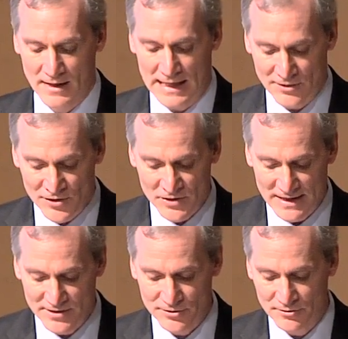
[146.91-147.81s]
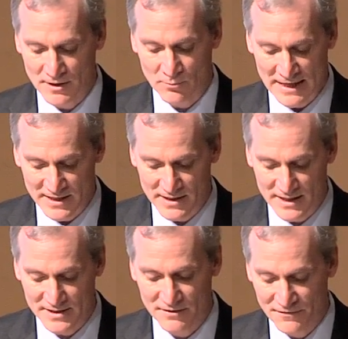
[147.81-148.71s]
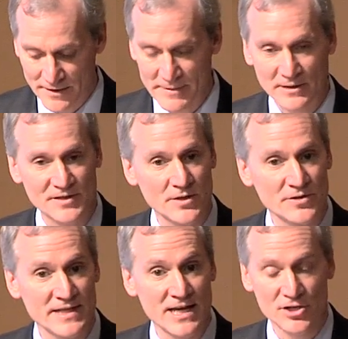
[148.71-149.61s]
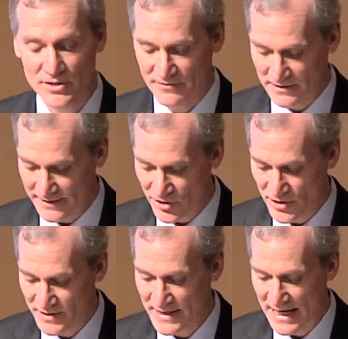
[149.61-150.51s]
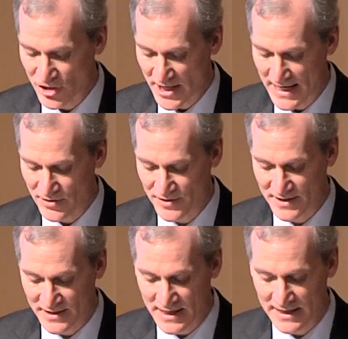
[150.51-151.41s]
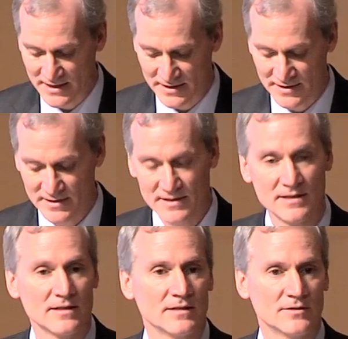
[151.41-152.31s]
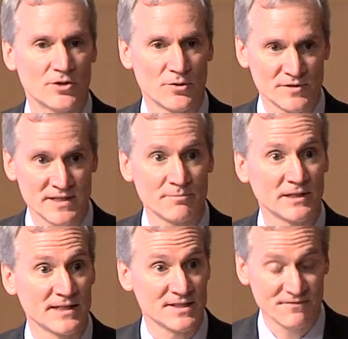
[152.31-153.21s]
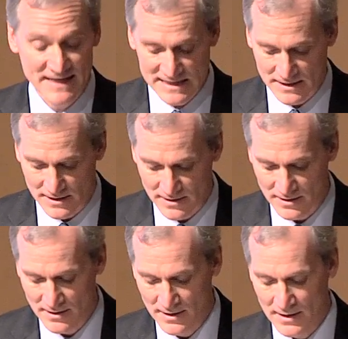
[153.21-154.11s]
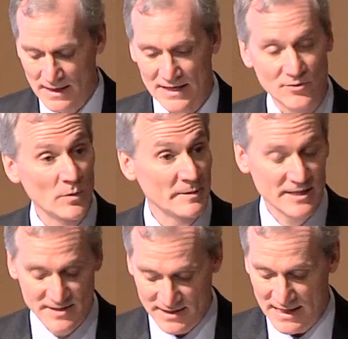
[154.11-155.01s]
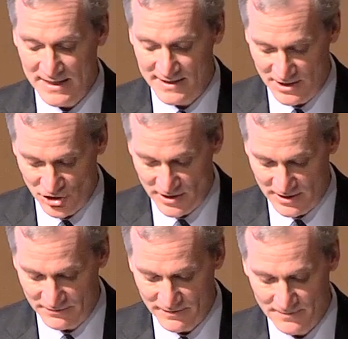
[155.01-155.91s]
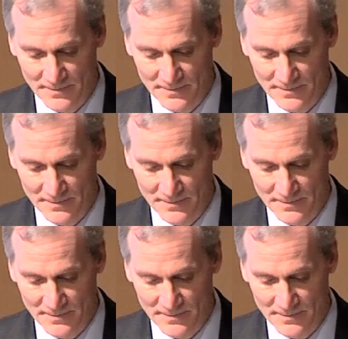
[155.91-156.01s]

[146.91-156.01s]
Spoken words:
I'd also like to recognize the Female Association of Clinicians, Educators, and Scientists, known simply as FACES, and the Women in Science Initiative.